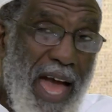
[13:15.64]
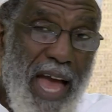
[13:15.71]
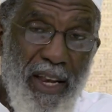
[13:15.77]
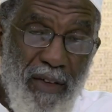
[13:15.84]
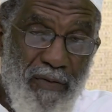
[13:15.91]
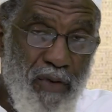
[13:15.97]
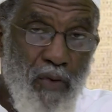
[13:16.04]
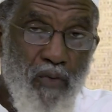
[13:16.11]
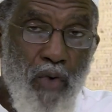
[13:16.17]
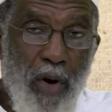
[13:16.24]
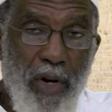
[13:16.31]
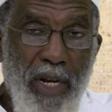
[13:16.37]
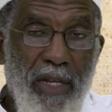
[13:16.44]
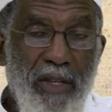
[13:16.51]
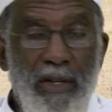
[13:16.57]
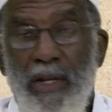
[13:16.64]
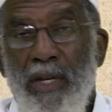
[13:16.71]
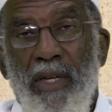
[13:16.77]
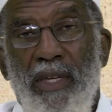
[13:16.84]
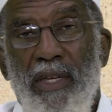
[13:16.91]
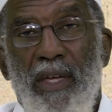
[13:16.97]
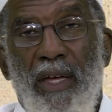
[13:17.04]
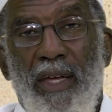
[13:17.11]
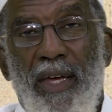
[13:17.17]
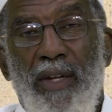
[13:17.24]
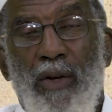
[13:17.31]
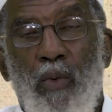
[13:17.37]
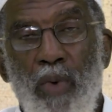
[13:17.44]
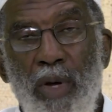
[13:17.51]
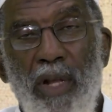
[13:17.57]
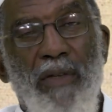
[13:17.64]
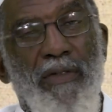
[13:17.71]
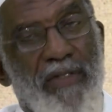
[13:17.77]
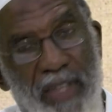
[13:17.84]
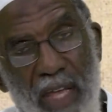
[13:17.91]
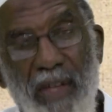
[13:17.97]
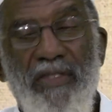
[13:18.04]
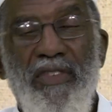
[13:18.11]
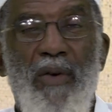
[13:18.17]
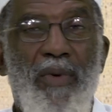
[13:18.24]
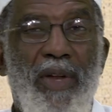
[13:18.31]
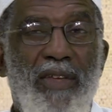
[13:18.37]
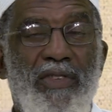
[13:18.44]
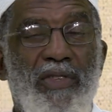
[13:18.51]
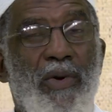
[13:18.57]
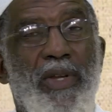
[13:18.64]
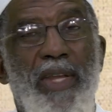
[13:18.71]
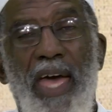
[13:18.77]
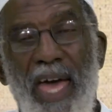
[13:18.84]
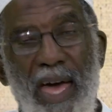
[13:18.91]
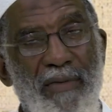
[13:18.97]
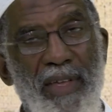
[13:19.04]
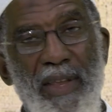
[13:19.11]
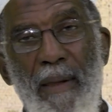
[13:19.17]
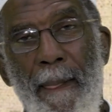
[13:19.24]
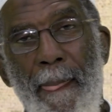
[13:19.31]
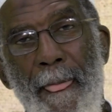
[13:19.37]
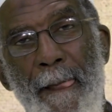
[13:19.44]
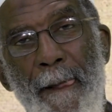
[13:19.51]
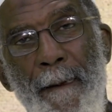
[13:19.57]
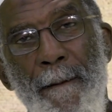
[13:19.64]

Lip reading: Fine, if you wrote it in a will, still someone else is going to have it.